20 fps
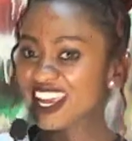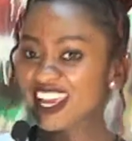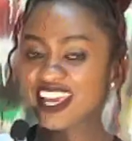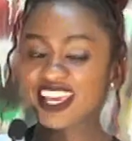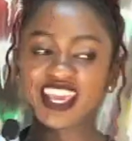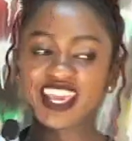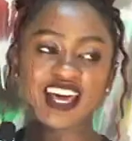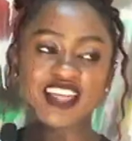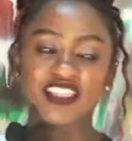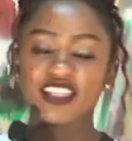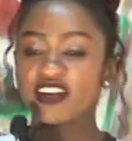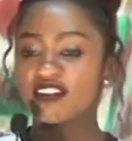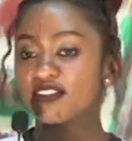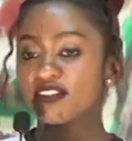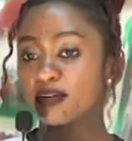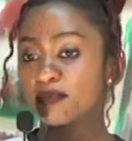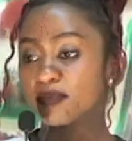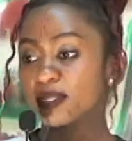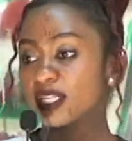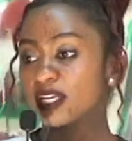Yeah, there are very
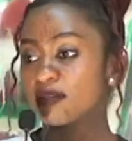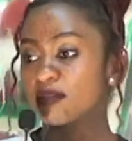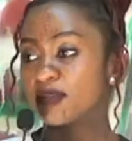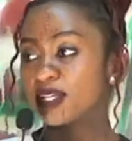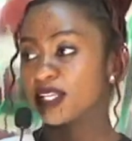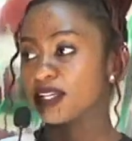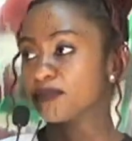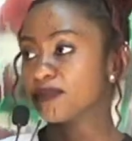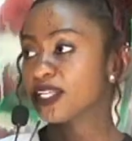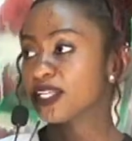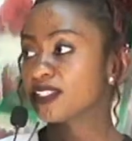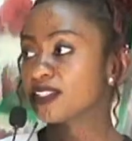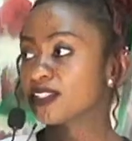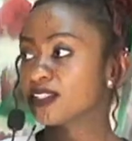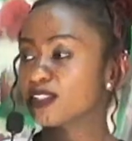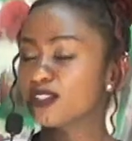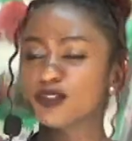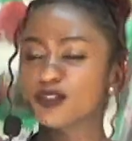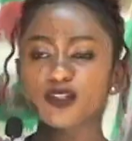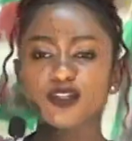many happening places.
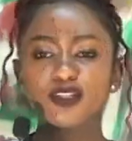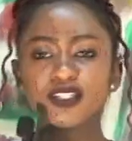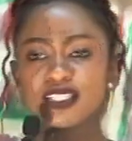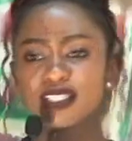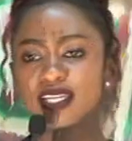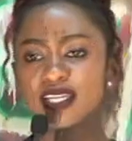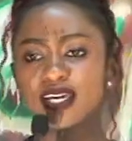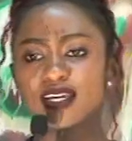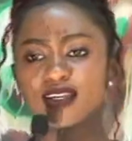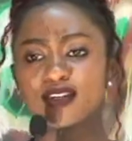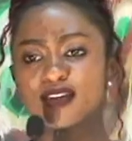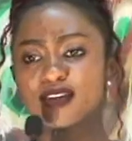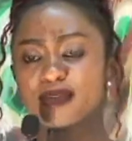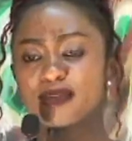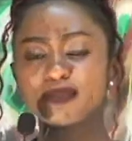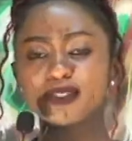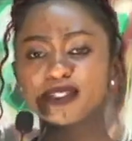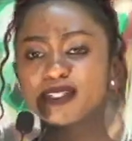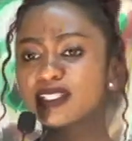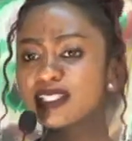So don't stay at home.
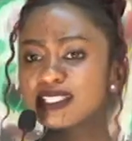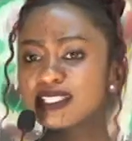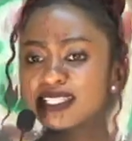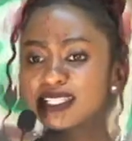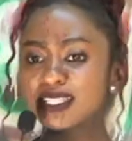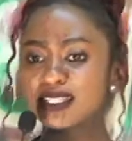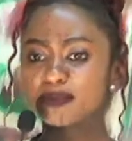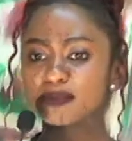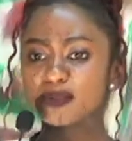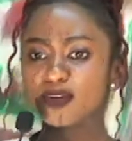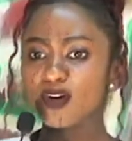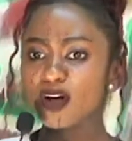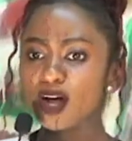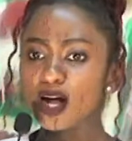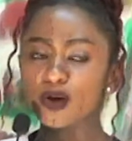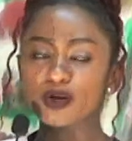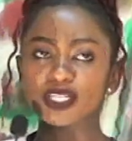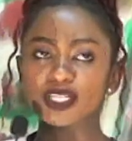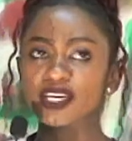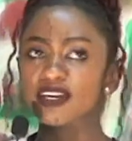Don't sleep. Go
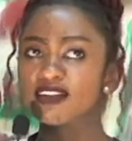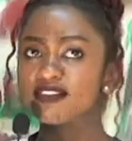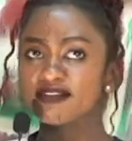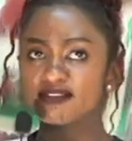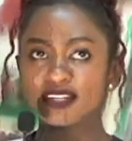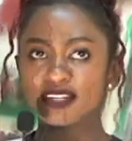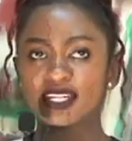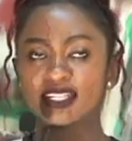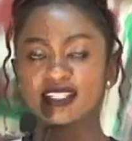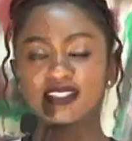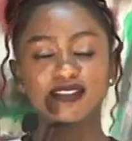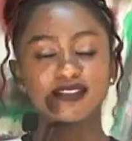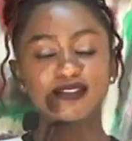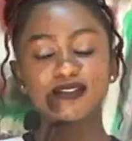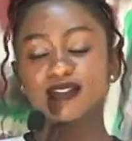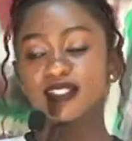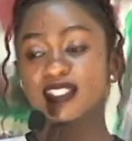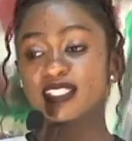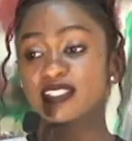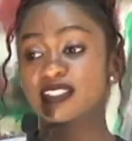out. Have fun. You know,
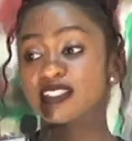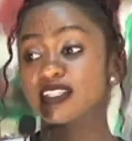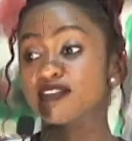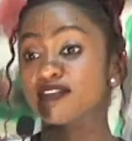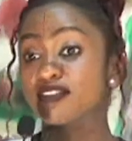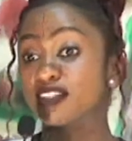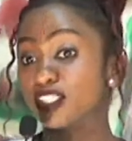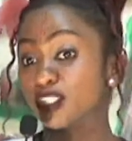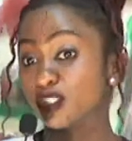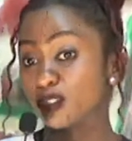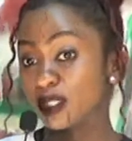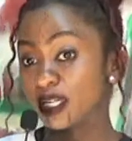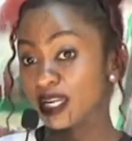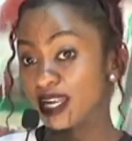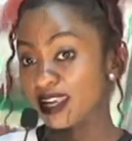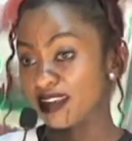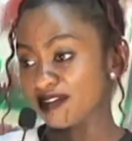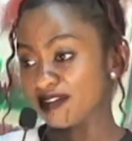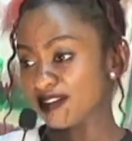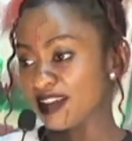it is a very short
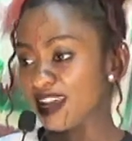life.